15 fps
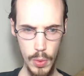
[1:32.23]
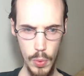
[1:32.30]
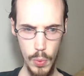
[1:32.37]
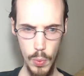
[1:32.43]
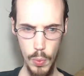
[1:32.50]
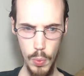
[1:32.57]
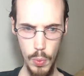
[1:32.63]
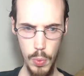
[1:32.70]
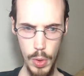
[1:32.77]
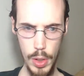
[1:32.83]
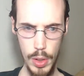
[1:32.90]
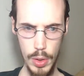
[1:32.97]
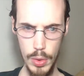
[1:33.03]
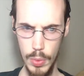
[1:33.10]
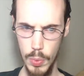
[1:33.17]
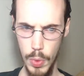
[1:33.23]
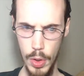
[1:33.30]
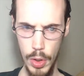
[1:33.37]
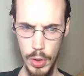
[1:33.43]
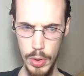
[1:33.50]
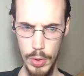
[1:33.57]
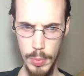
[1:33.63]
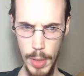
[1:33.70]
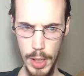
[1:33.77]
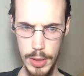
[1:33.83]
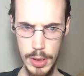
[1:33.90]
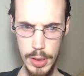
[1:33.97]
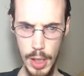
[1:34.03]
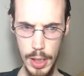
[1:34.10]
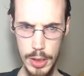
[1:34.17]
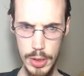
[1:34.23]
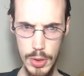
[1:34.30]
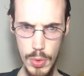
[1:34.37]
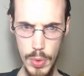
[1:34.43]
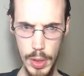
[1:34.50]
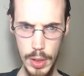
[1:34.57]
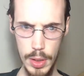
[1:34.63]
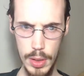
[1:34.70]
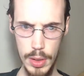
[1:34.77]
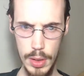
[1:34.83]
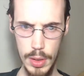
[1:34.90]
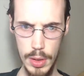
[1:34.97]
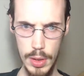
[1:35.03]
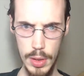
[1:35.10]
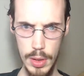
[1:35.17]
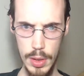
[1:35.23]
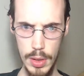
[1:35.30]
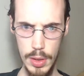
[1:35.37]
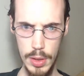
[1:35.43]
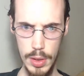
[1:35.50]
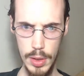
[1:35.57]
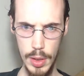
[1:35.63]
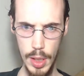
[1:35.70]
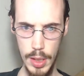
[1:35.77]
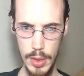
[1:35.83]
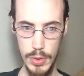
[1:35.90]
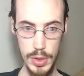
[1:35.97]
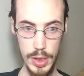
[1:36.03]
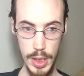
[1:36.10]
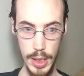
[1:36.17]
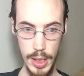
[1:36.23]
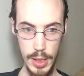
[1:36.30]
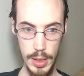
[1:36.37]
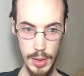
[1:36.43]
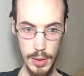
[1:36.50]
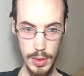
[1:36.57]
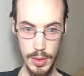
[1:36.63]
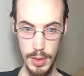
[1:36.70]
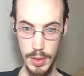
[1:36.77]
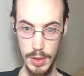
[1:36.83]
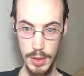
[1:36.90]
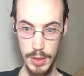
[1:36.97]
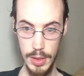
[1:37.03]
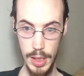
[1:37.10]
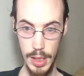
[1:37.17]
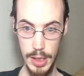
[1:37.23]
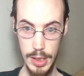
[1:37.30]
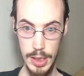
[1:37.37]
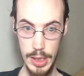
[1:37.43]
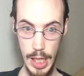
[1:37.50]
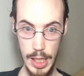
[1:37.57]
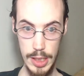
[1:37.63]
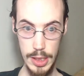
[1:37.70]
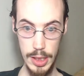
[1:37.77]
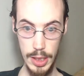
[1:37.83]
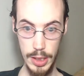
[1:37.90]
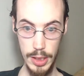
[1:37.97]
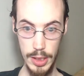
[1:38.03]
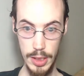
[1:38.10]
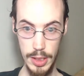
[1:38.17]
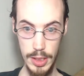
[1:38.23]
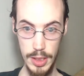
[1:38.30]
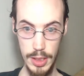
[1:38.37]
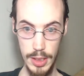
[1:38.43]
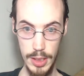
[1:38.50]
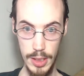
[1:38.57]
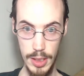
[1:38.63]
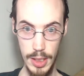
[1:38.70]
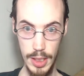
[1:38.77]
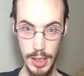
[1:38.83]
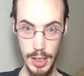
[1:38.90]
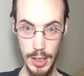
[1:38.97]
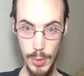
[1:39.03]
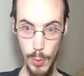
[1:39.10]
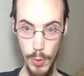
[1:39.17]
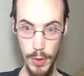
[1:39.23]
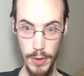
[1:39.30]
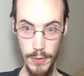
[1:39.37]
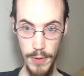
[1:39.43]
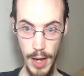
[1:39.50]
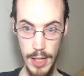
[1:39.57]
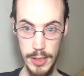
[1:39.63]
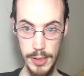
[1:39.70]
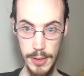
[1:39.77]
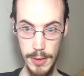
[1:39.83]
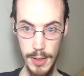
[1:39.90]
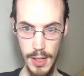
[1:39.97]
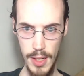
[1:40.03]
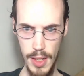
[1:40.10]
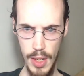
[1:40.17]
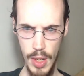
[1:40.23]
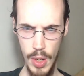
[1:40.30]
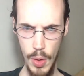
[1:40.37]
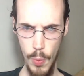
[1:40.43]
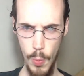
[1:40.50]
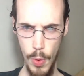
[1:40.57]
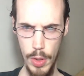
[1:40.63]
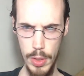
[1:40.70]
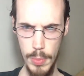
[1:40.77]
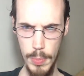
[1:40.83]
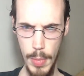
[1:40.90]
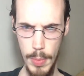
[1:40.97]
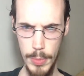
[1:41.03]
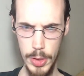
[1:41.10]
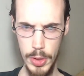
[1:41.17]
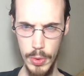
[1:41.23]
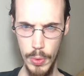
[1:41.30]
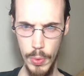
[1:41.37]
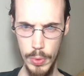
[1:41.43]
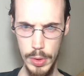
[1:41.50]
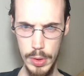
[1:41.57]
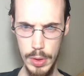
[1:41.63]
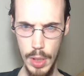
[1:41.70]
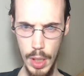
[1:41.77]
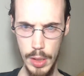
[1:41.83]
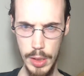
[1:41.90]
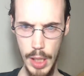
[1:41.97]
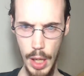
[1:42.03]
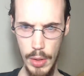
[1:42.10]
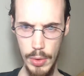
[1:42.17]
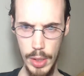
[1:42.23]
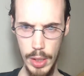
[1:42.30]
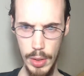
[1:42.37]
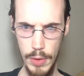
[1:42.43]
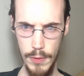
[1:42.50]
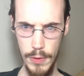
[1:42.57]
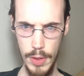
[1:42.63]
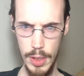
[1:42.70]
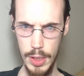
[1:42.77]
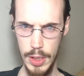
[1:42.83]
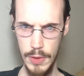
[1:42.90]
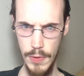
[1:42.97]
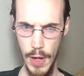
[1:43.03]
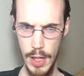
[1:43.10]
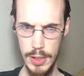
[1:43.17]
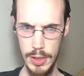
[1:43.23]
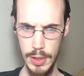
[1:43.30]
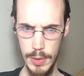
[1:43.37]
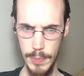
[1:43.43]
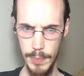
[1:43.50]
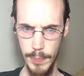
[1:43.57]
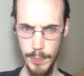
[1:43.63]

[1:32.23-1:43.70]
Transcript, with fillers: What what are the Magic Knights doing? And they're like, like stationed there, in orderly fashion. Why are the members of the Golden Dawn gathered here in, in this fashion?